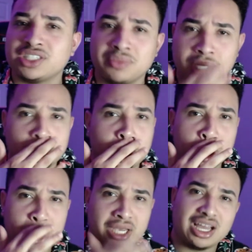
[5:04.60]
but you know,
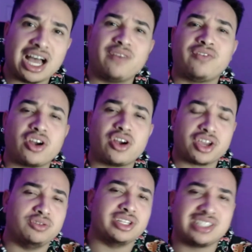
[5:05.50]
how far can you
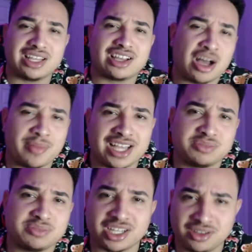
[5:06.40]
do the sitcom aspect,